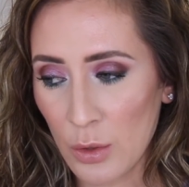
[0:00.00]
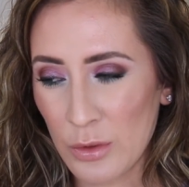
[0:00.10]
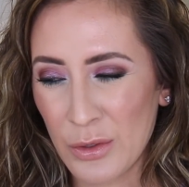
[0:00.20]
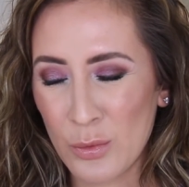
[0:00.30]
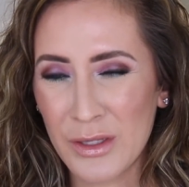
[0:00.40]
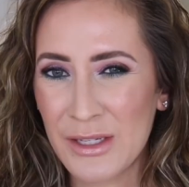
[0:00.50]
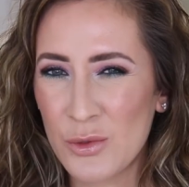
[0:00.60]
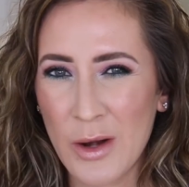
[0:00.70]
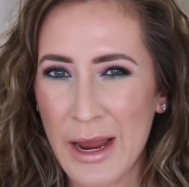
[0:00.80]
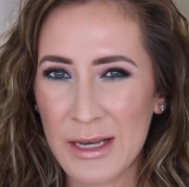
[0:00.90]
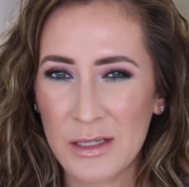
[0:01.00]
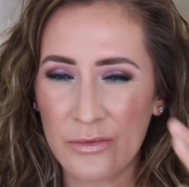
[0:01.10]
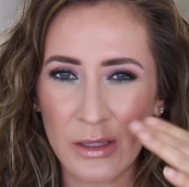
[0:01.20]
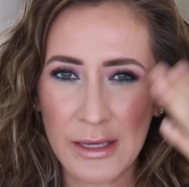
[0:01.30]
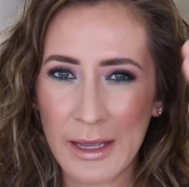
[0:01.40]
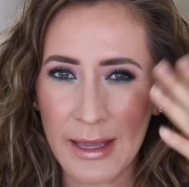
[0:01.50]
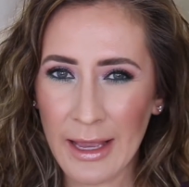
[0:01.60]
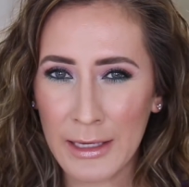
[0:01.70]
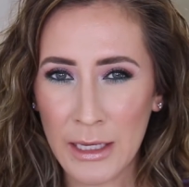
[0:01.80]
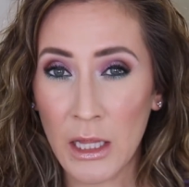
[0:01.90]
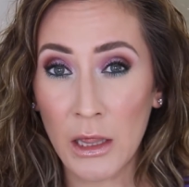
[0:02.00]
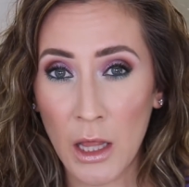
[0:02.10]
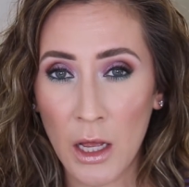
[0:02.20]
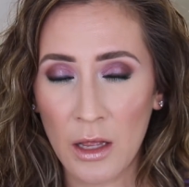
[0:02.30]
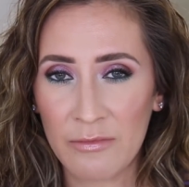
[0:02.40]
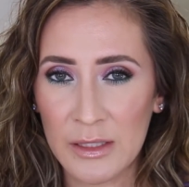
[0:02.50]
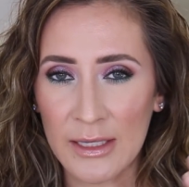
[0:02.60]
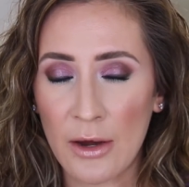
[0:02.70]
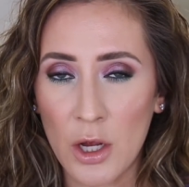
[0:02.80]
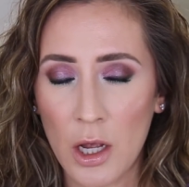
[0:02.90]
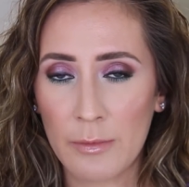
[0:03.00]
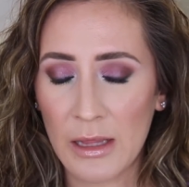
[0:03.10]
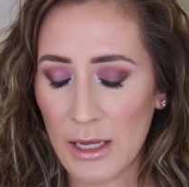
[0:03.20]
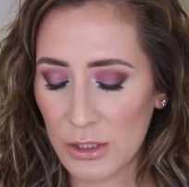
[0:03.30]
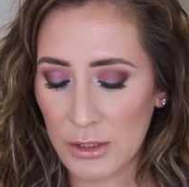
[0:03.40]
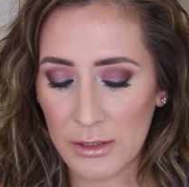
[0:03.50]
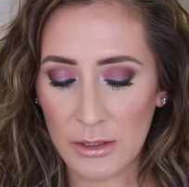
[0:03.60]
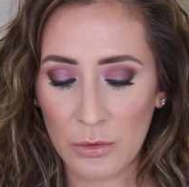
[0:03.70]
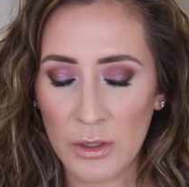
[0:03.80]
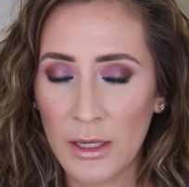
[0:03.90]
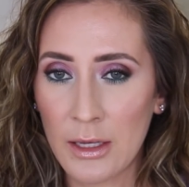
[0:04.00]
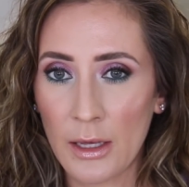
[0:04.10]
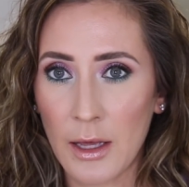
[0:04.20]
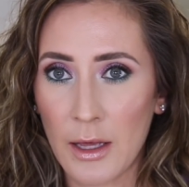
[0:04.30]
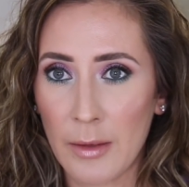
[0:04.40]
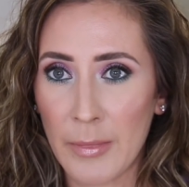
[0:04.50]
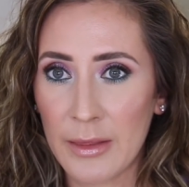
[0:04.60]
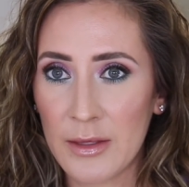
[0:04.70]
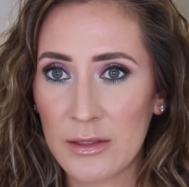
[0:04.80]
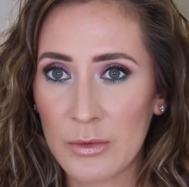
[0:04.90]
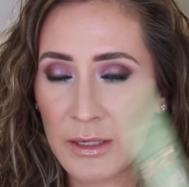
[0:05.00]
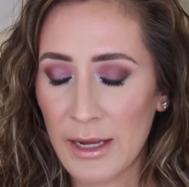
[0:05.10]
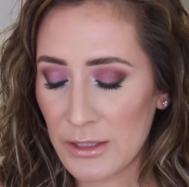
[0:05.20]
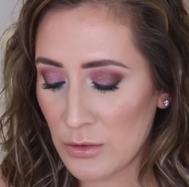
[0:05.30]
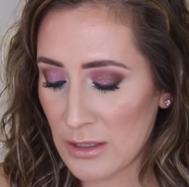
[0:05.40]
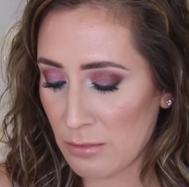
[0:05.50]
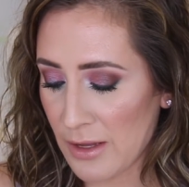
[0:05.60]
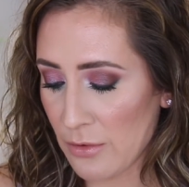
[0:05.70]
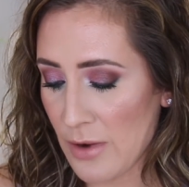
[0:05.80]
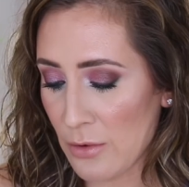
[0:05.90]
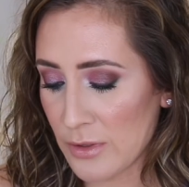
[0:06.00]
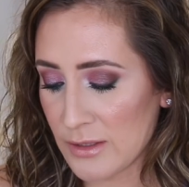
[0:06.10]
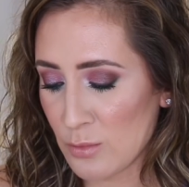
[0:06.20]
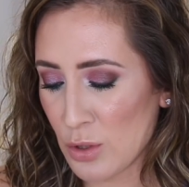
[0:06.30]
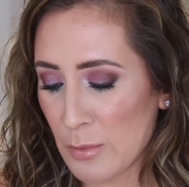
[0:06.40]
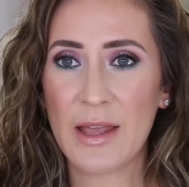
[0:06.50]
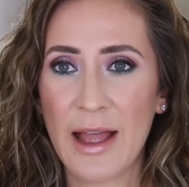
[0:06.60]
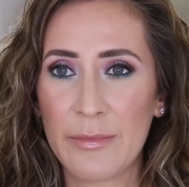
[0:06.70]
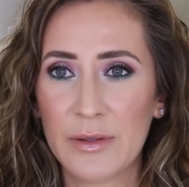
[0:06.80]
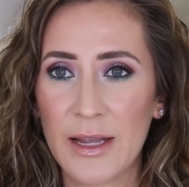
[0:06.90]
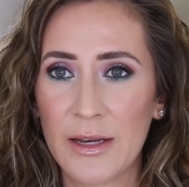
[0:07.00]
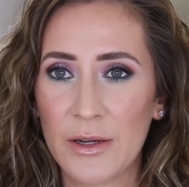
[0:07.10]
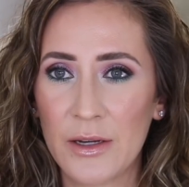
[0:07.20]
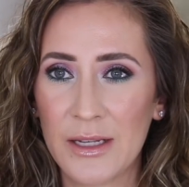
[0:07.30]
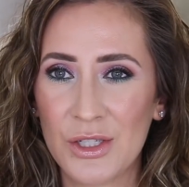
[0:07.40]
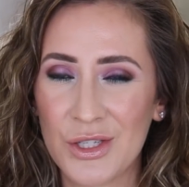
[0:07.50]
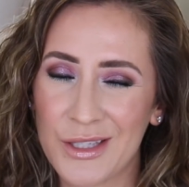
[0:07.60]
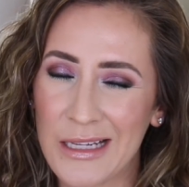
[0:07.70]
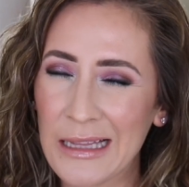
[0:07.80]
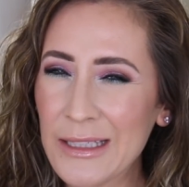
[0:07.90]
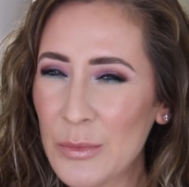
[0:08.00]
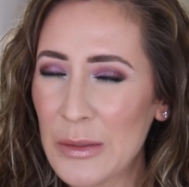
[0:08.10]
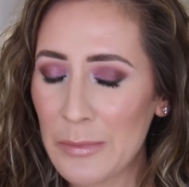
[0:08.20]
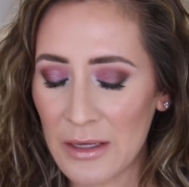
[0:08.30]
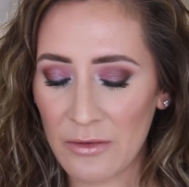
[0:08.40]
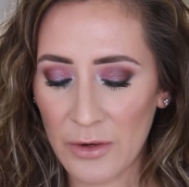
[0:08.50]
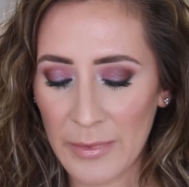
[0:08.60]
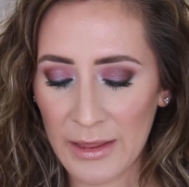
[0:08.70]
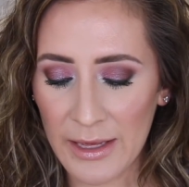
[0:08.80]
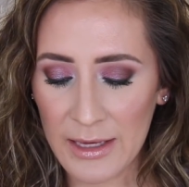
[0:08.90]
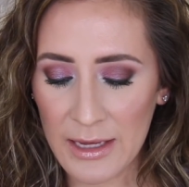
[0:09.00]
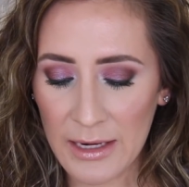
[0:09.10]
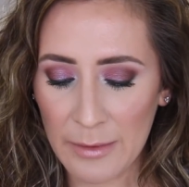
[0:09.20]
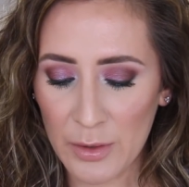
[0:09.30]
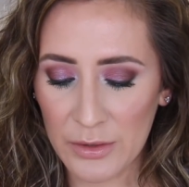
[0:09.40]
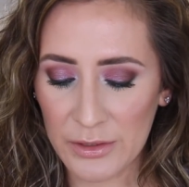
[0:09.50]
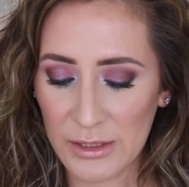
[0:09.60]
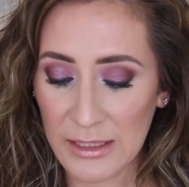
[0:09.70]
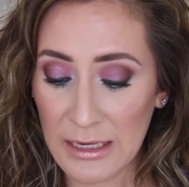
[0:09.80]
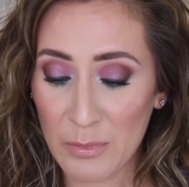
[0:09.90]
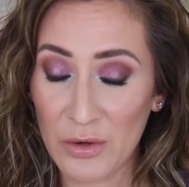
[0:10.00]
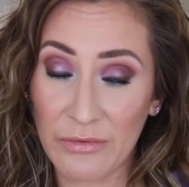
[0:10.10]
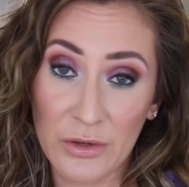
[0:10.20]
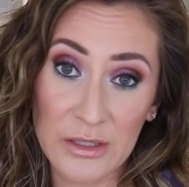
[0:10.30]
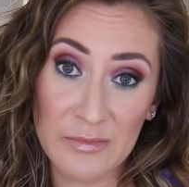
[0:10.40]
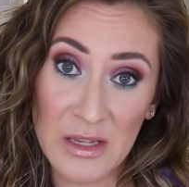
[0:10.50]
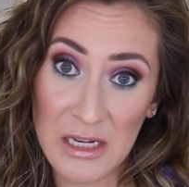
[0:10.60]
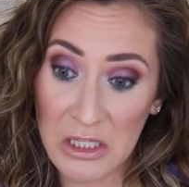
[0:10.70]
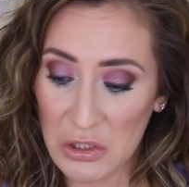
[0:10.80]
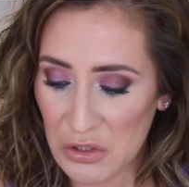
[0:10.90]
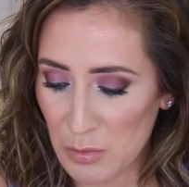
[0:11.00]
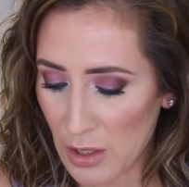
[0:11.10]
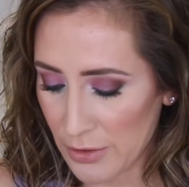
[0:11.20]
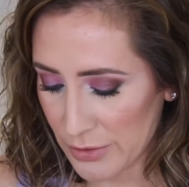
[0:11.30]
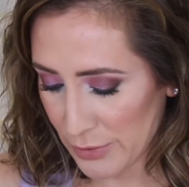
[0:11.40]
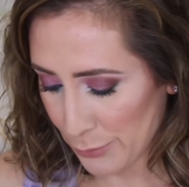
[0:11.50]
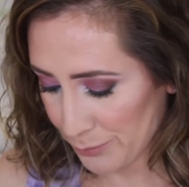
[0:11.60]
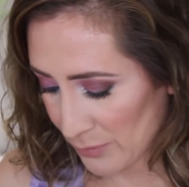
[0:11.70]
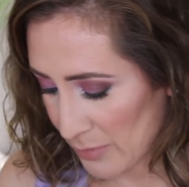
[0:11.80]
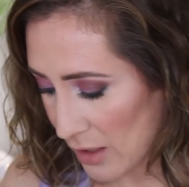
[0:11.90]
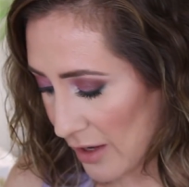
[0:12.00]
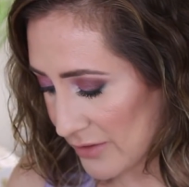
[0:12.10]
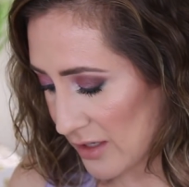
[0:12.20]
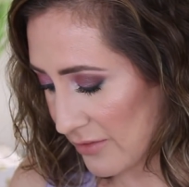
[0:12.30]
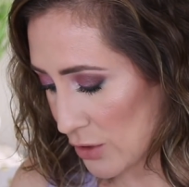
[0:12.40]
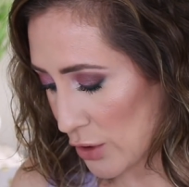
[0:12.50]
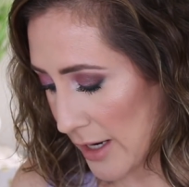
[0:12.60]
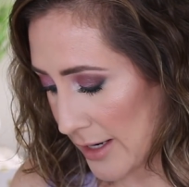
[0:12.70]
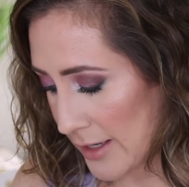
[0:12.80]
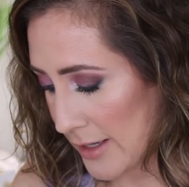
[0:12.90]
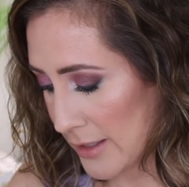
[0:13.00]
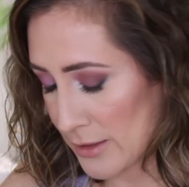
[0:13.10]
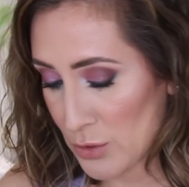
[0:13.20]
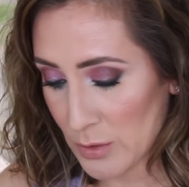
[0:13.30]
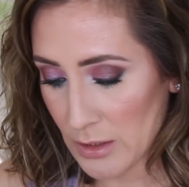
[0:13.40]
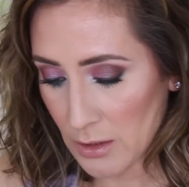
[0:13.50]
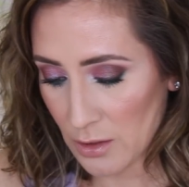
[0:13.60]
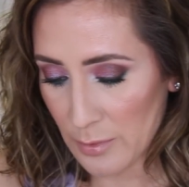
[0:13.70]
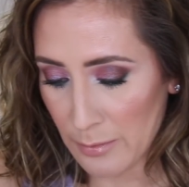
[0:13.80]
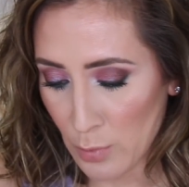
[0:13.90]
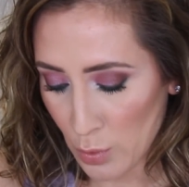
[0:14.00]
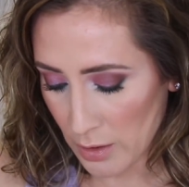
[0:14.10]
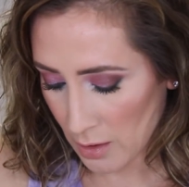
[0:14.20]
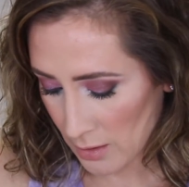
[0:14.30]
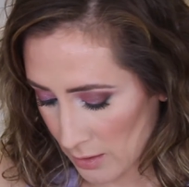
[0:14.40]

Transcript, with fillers: When they're really dry, I just feel like I can't get a lot of mascara on my lashes. So um, this one I do need to play around with some more, but the applicator is just a little bit big for my liking. I personally prefer something a little smaller, so. But I'll have to give it a try and use it a little bit more.